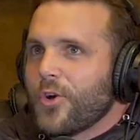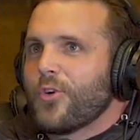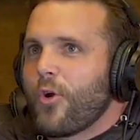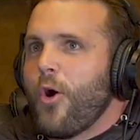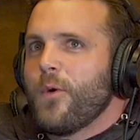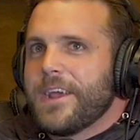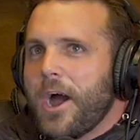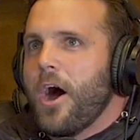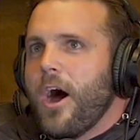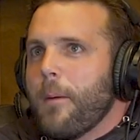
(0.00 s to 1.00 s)
Growing
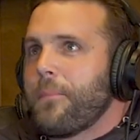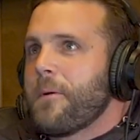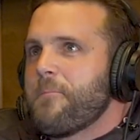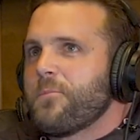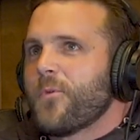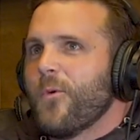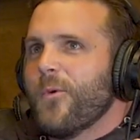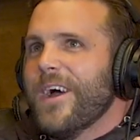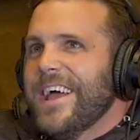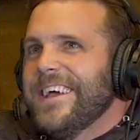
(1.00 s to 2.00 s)
up,
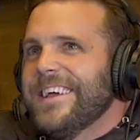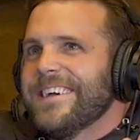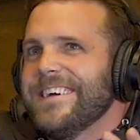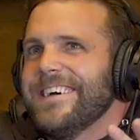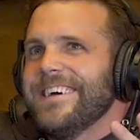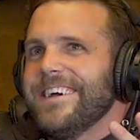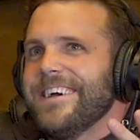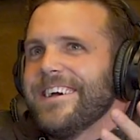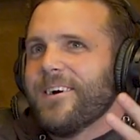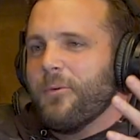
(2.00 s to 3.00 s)

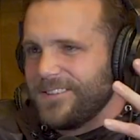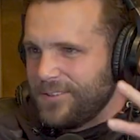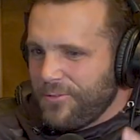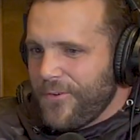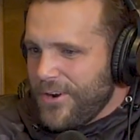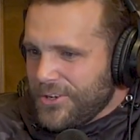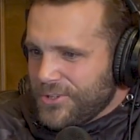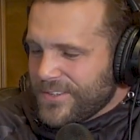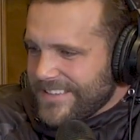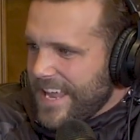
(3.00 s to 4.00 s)
was the
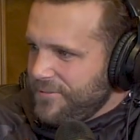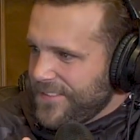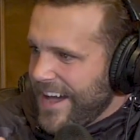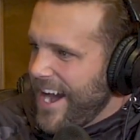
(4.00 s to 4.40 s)
furniture safe in the